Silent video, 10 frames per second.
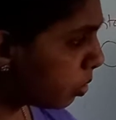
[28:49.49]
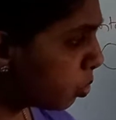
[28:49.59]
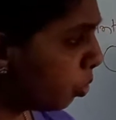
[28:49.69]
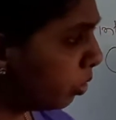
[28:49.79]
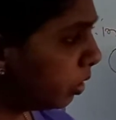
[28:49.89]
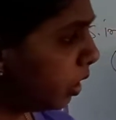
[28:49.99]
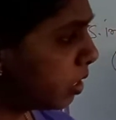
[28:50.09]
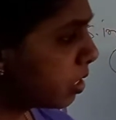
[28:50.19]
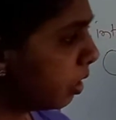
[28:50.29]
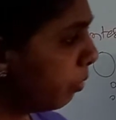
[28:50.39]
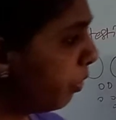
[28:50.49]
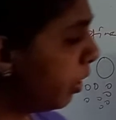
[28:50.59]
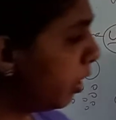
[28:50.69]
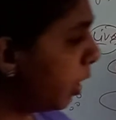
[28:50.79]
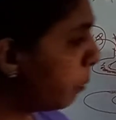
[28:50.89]
So these
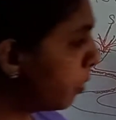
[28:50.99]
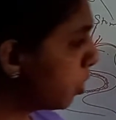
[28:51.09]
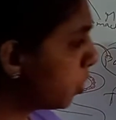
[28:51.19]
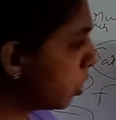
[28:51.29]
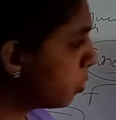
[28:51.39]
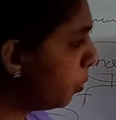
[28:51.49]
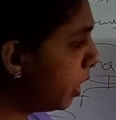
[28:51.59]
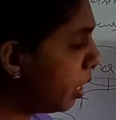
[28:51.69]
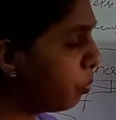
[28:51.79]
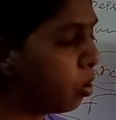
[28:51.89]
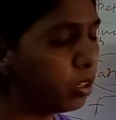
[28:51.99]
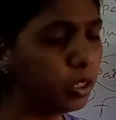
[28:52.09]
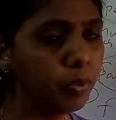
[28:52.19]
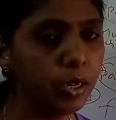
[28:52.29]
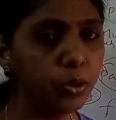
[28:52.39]
finger-like projections villi, what
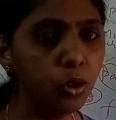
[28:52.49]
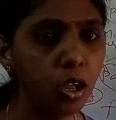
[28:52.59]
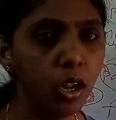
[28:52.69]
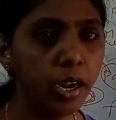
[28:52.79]
it will do?